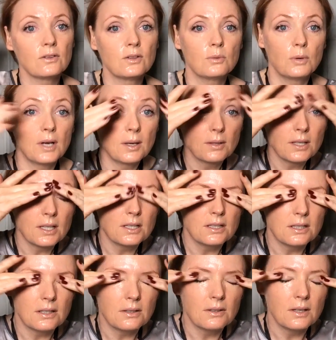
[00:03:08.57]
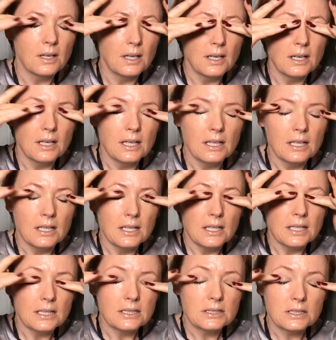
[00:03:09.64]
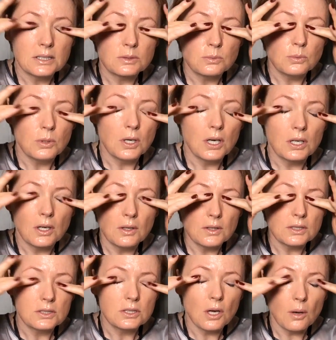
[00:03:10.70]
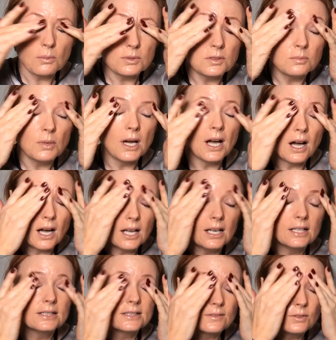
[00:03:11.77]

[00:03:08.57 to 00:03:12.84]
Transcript: So what I'm going to do is just work on the tops of my eyelids.